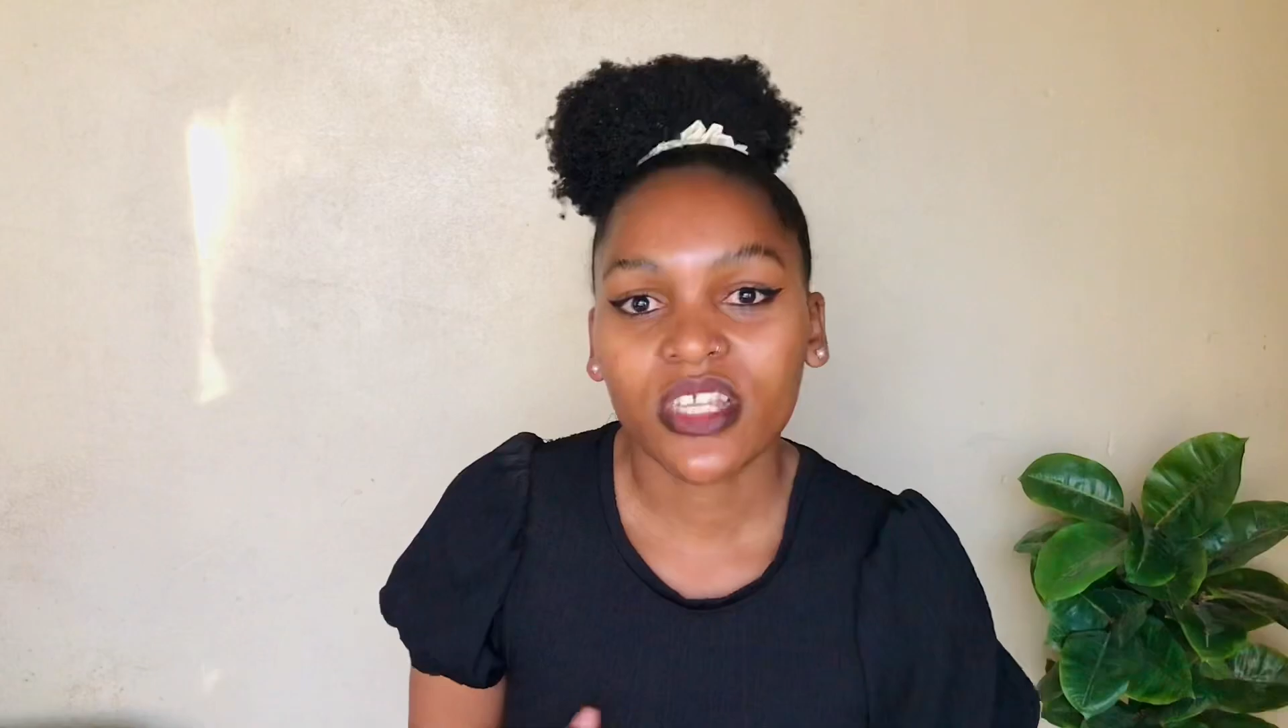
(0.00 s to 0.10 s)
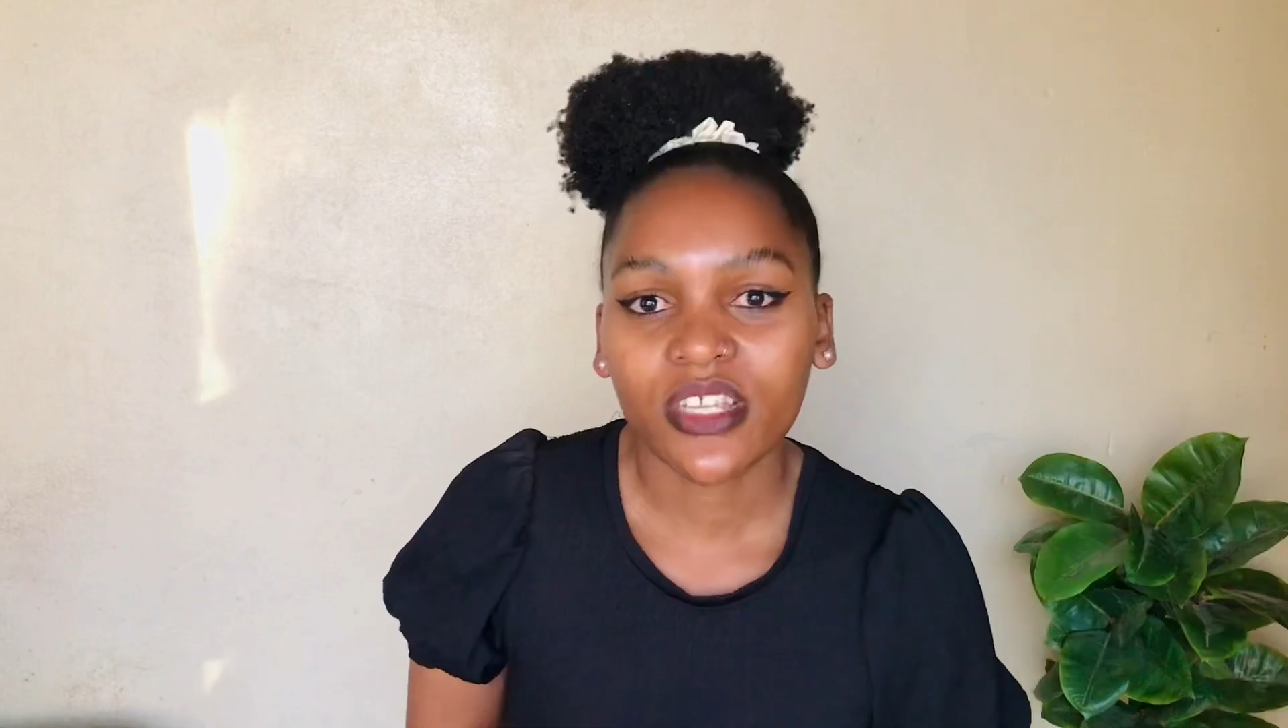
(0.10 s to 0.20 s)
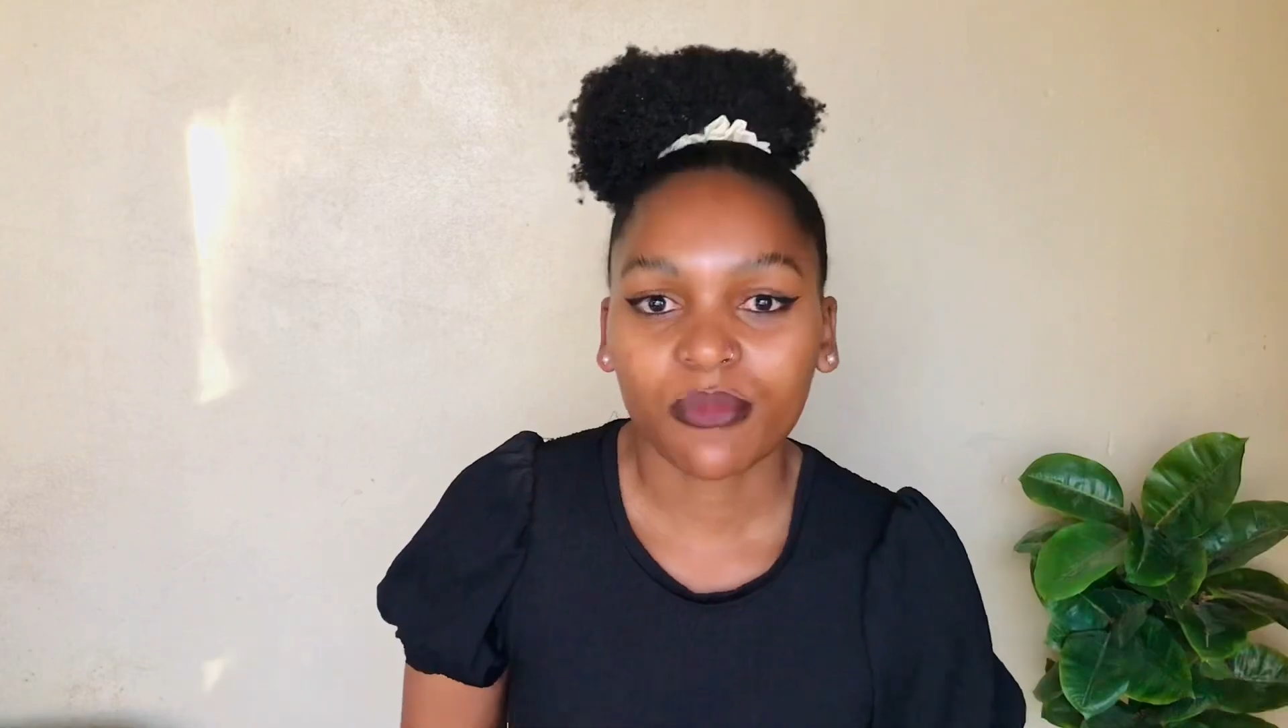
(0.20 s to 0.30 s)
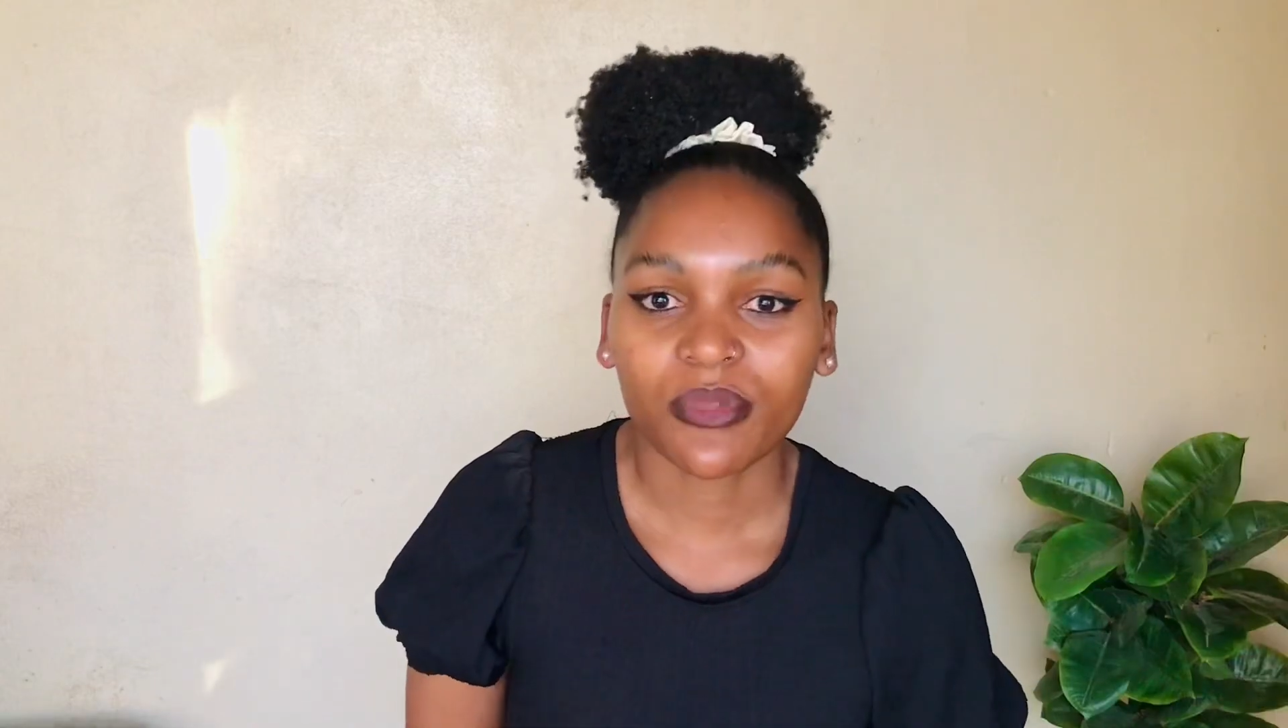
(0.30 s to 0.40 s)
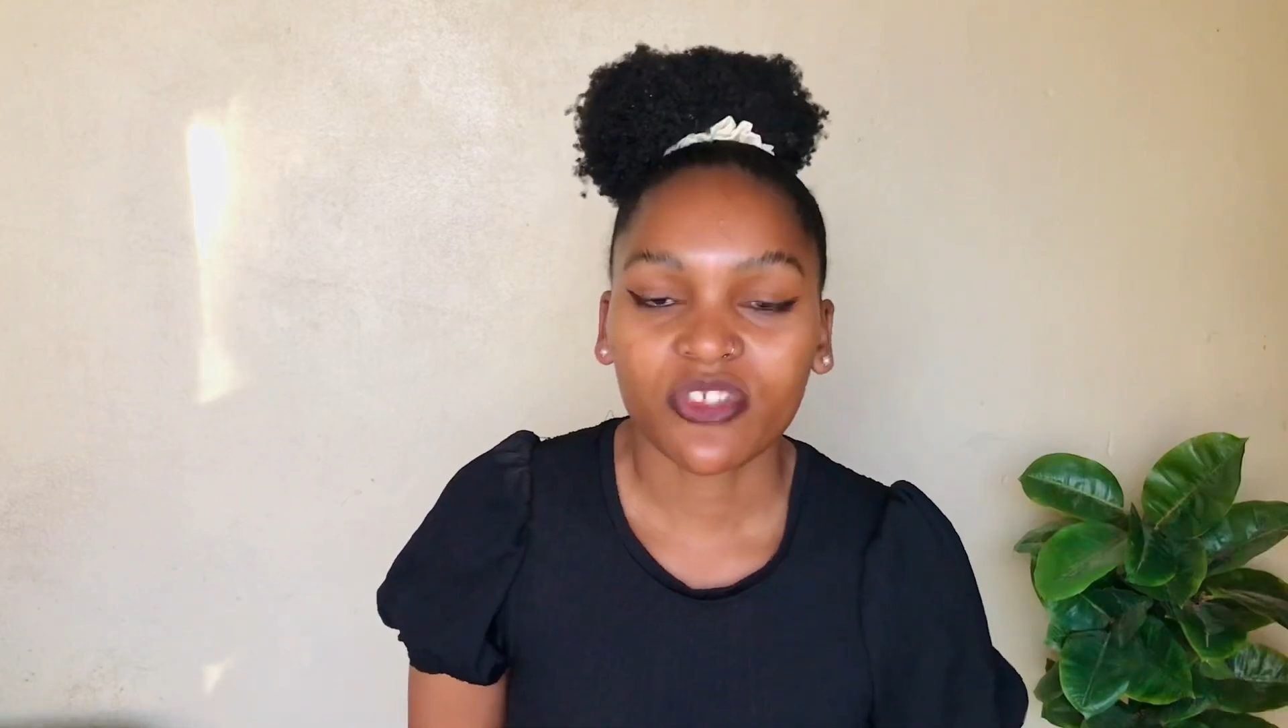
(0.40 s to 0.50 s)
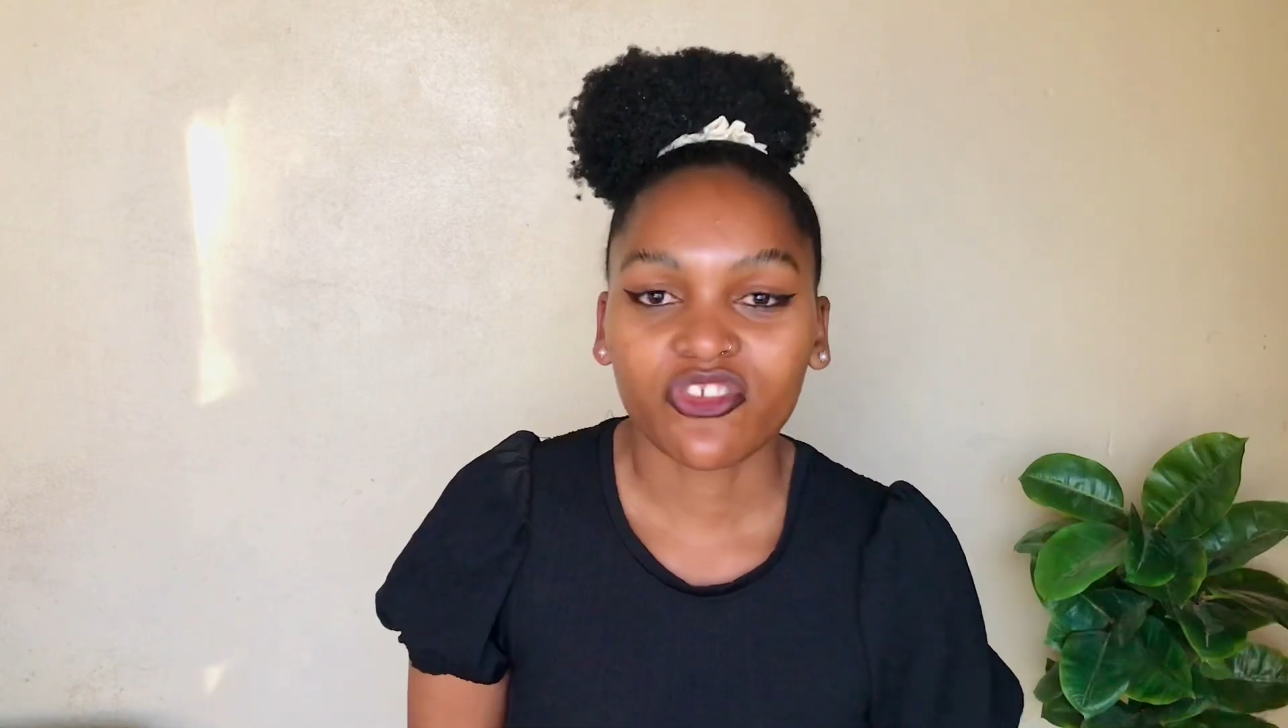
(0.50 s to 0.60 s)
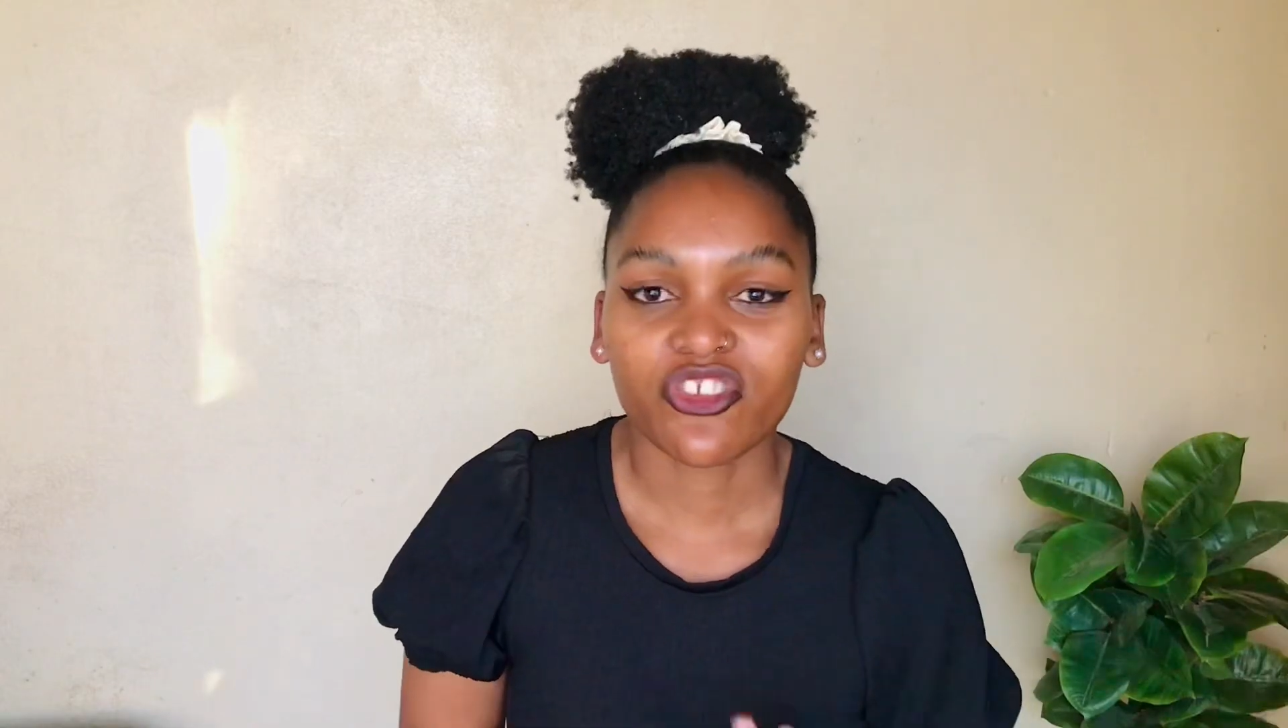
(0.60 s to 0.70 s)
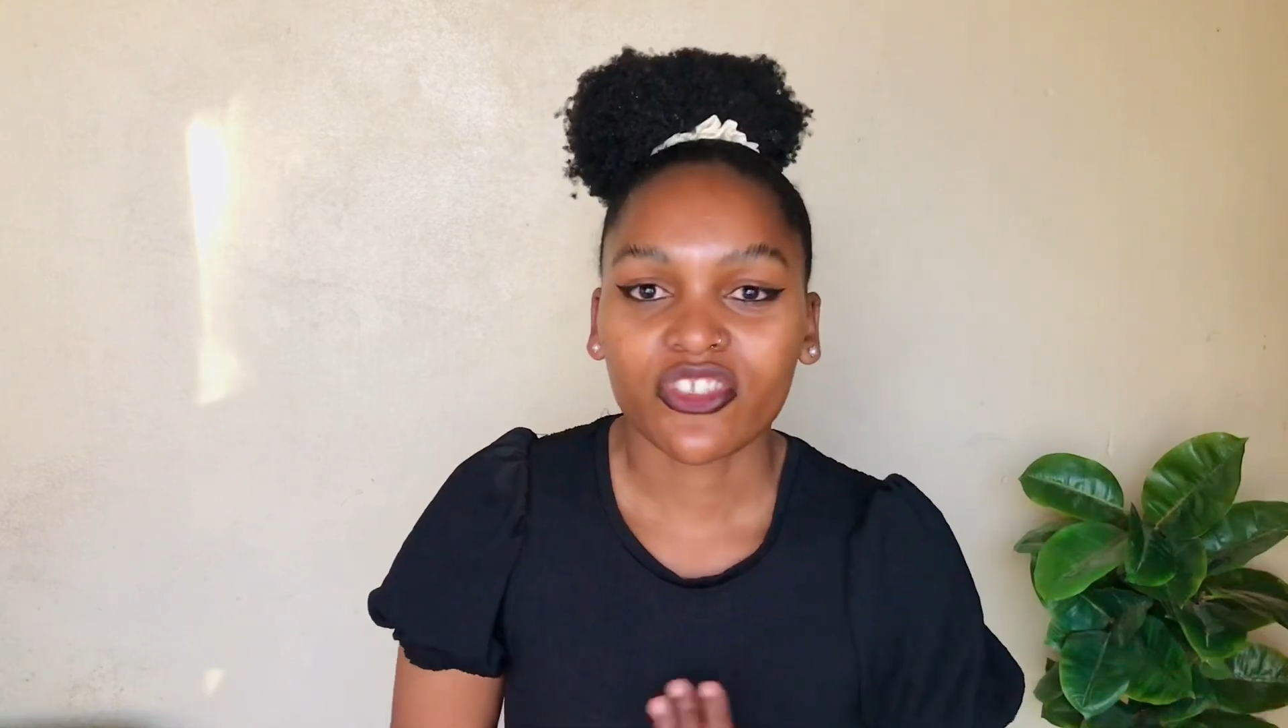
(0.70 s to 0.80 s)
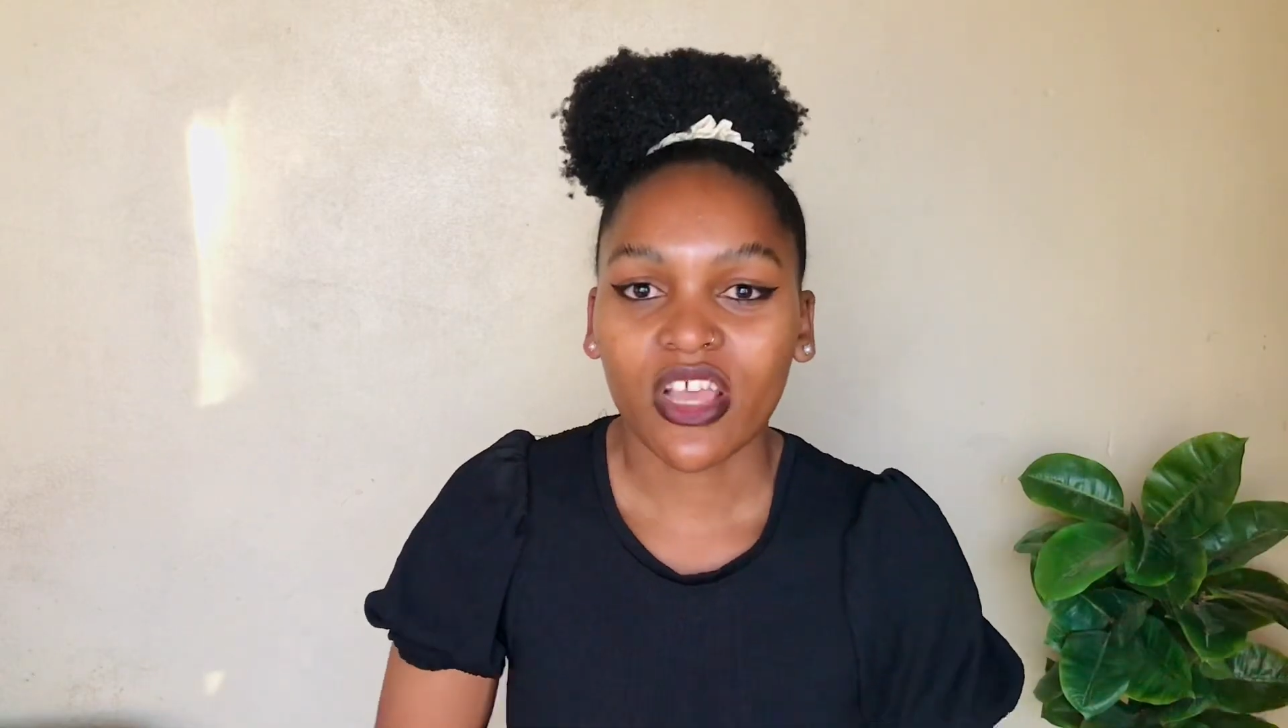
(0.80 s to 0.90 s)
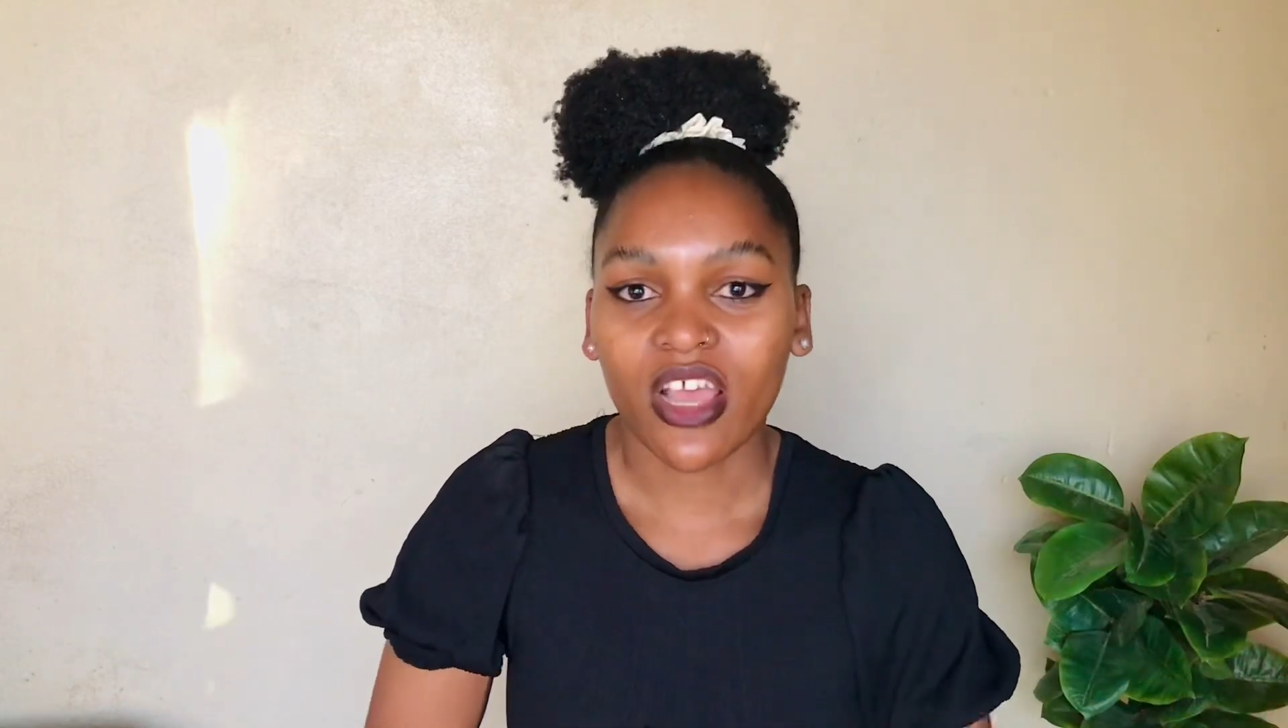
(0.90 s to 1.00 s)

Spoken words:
taking pictures,